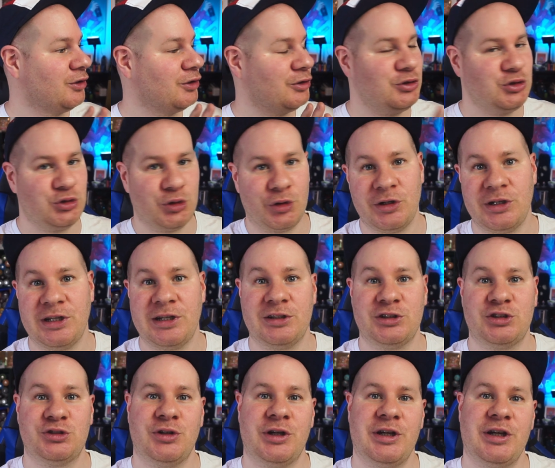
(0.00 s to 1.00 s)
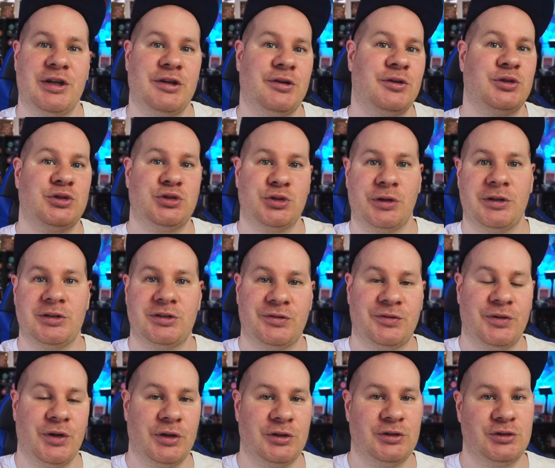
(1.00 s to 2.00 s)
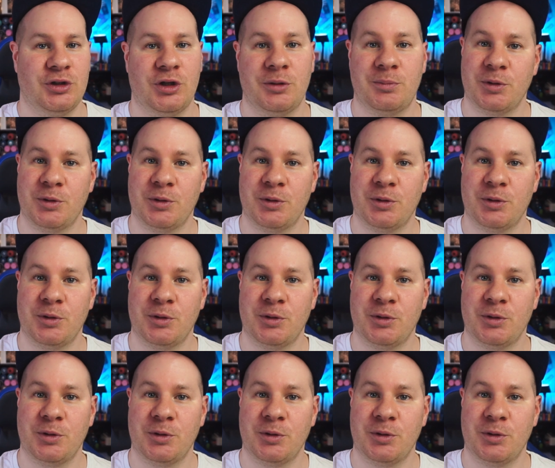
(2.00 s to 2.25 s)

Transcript: draw it in Illustrator or draw it into Photoshop